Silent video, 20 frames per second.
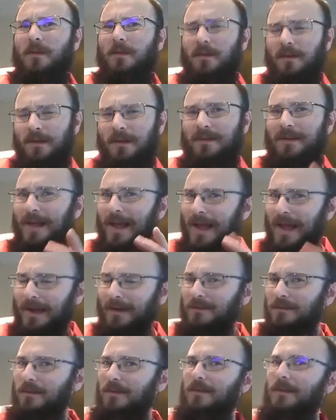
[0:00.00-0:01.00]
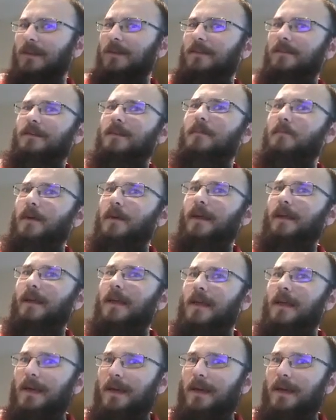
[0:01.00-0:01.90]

you need to actually take a step back